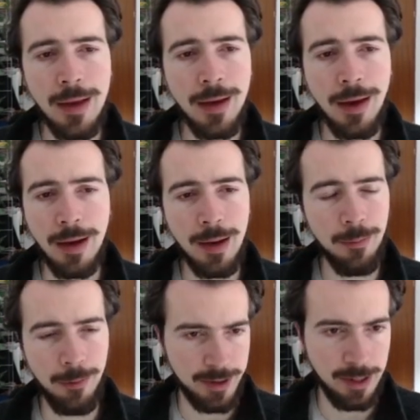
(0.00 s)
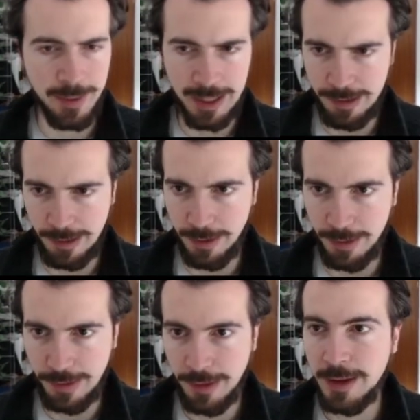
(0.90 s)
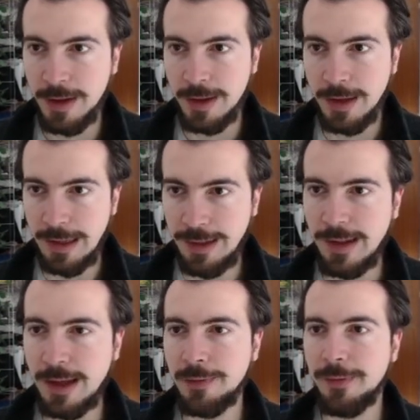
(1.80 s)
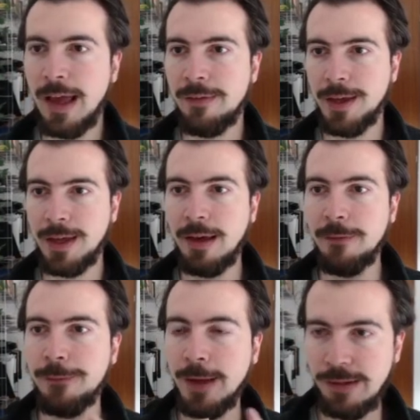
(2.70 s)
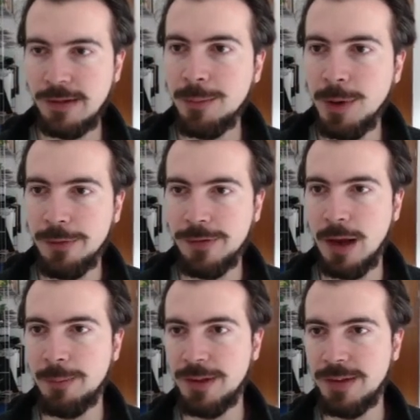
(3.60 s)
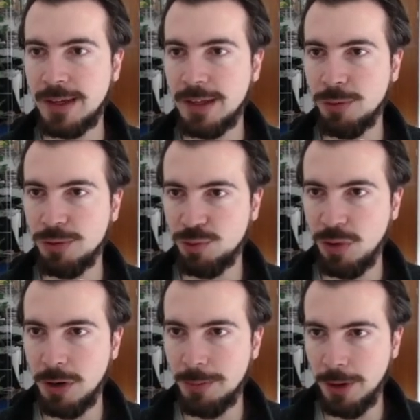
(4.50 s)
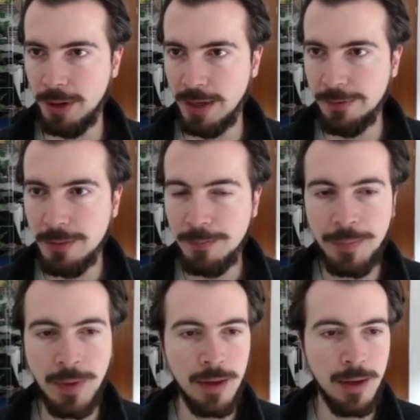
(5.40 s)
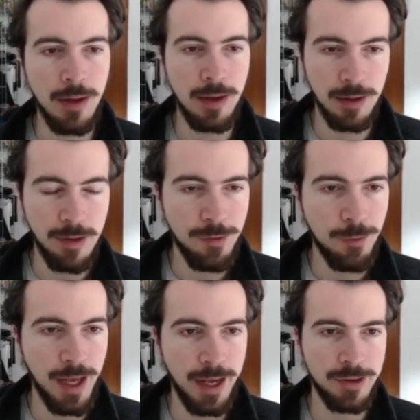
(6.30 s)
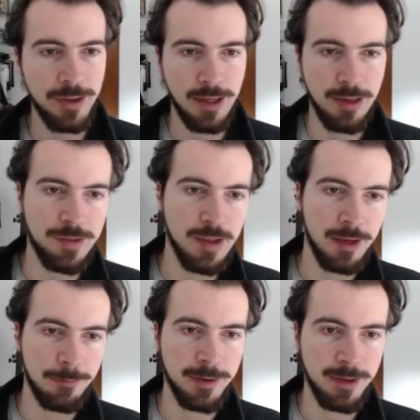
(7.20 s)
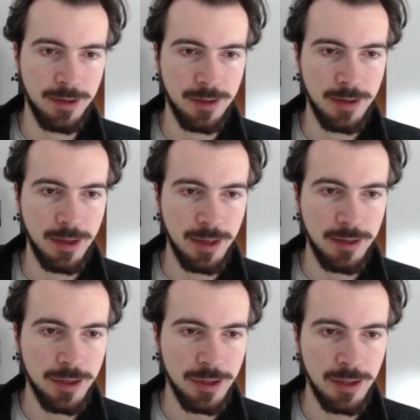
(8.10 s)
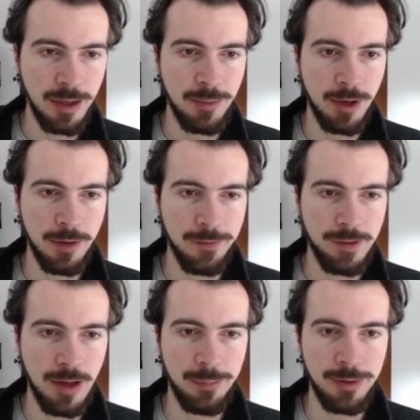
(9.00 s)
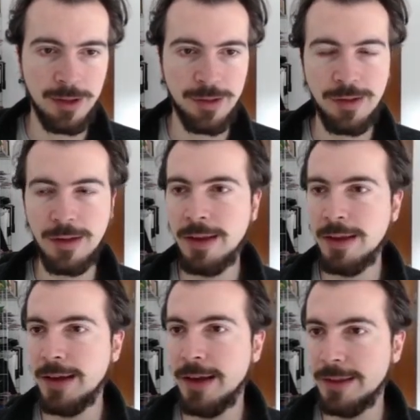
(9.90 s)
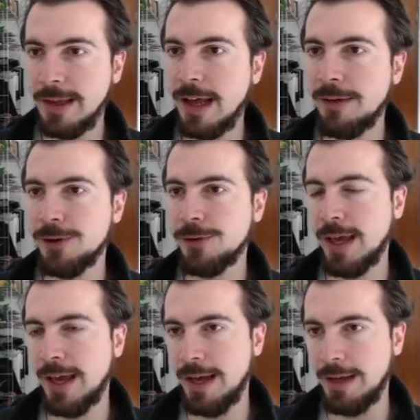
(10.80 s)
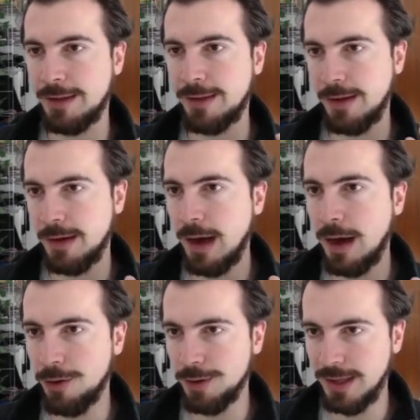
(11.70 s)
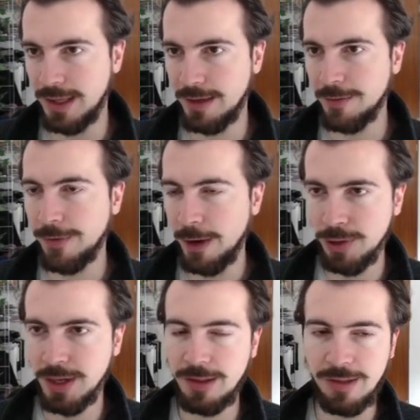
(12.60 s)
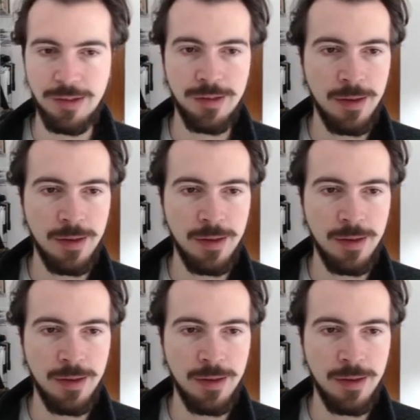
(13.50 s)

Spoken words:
What that means is, instead of having a fixed number of samples that you would draw per level, this will actually start with an initial number of samples, then have a look at how the variance